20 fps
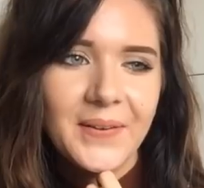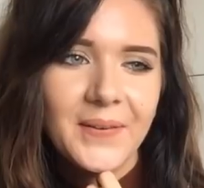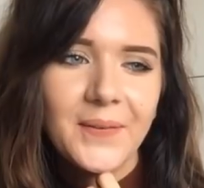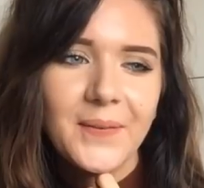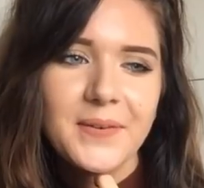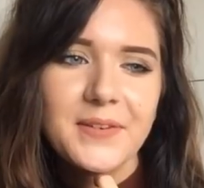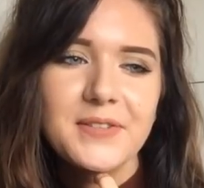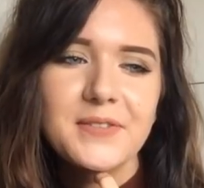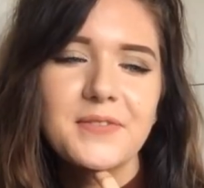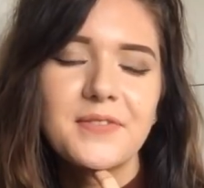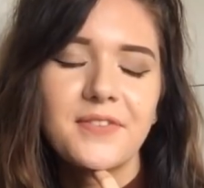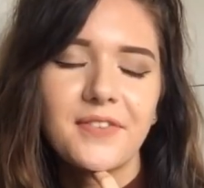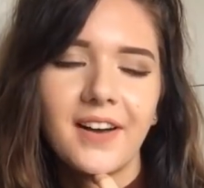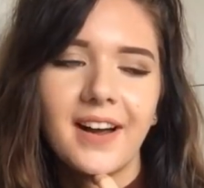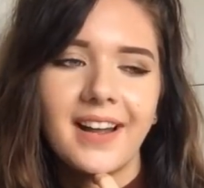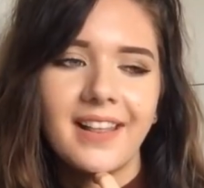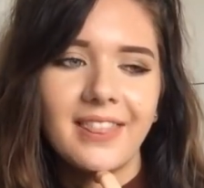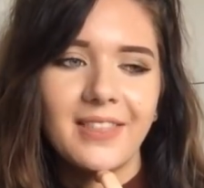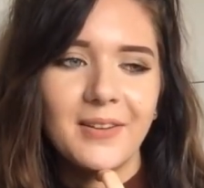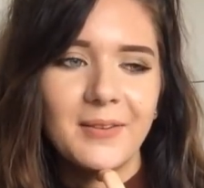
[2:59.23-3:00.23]
We should
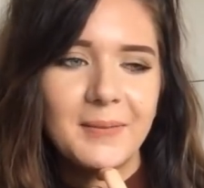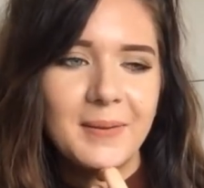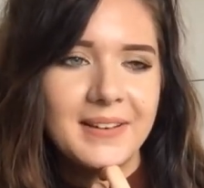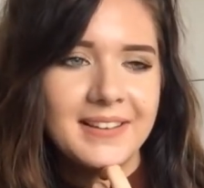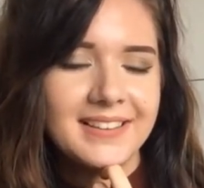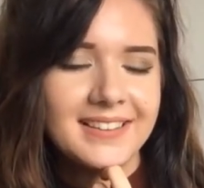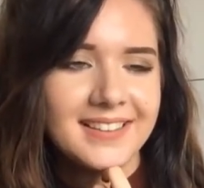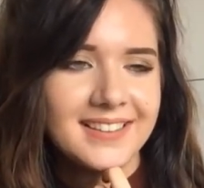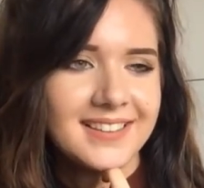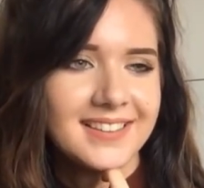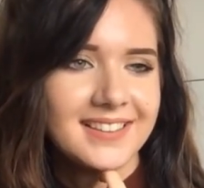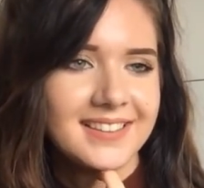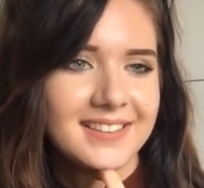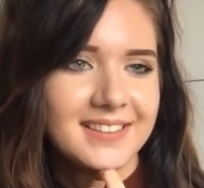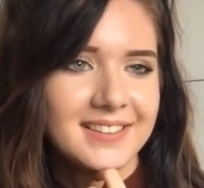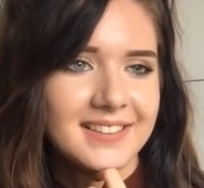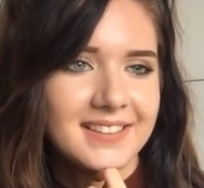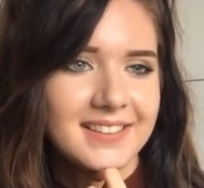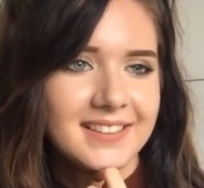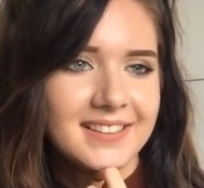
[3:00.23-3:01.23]
find them.
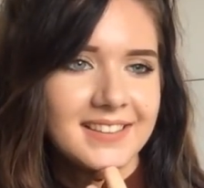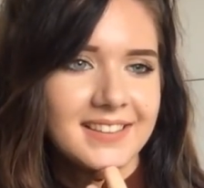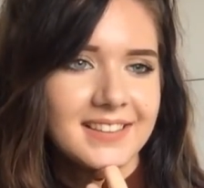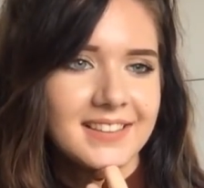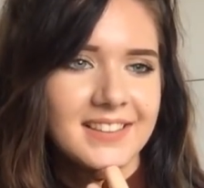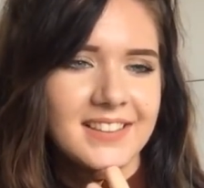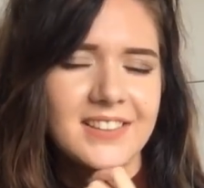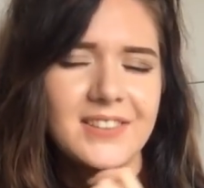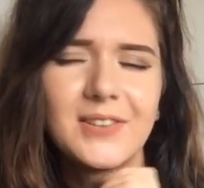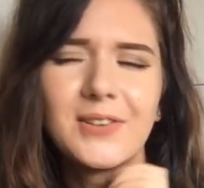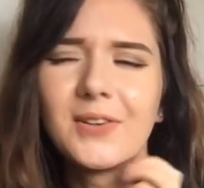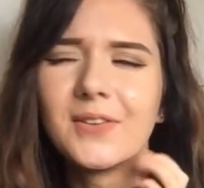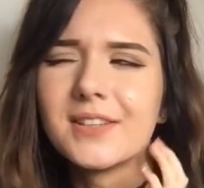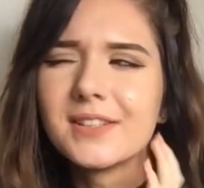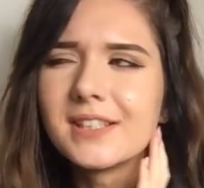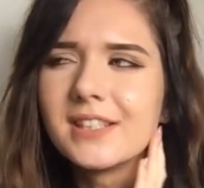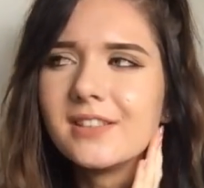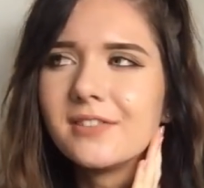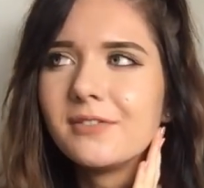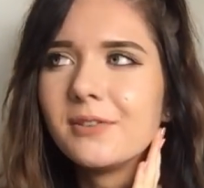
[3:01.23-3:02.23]
Oh,
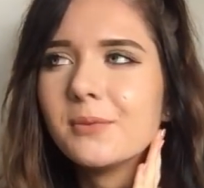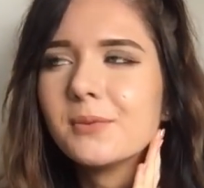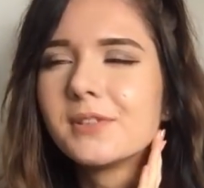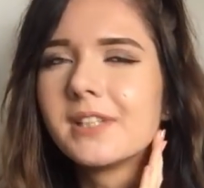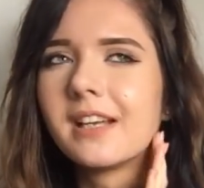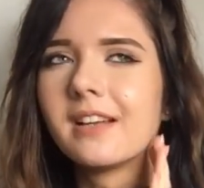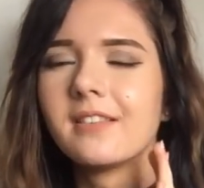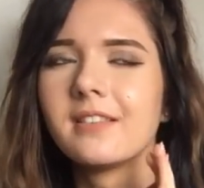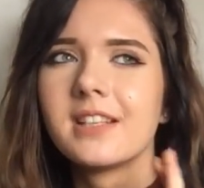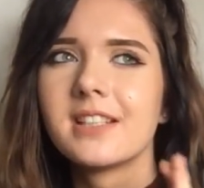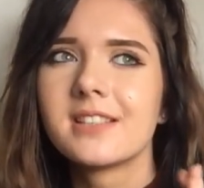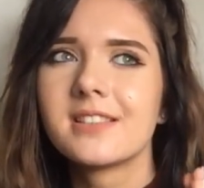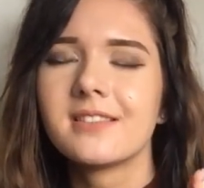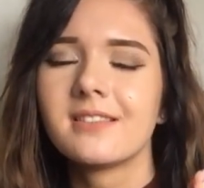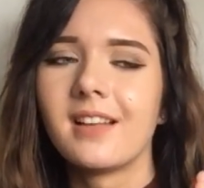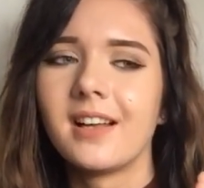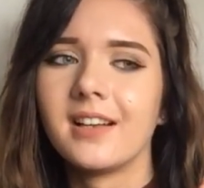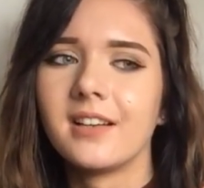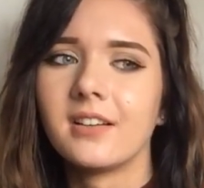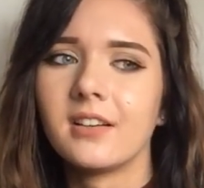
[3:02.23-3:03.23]
this interview was this
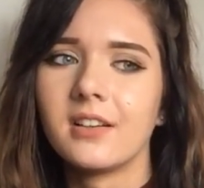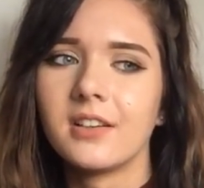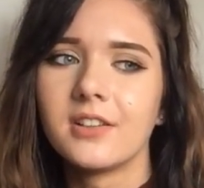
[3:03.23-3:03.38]
like.